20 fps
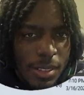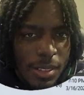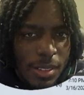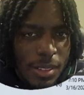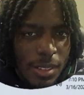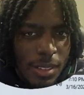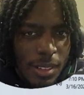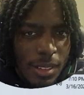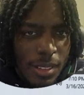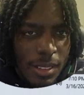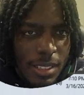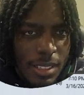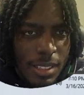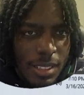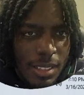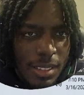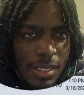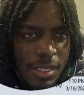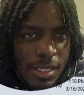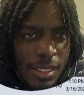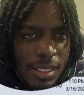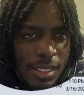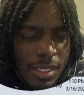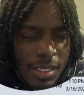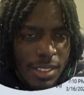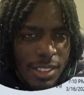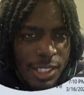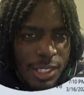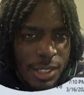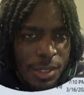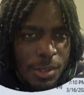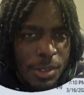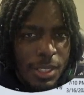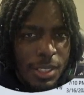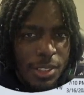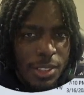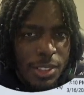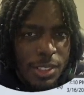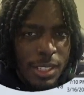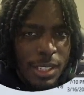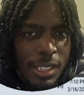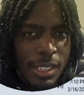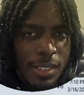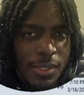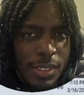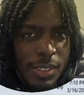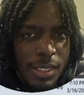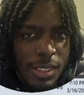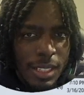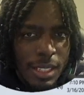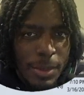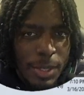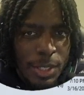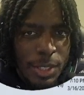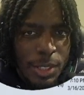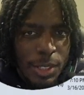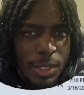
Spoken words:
or at least a general understanding of it. I'm gonna show you the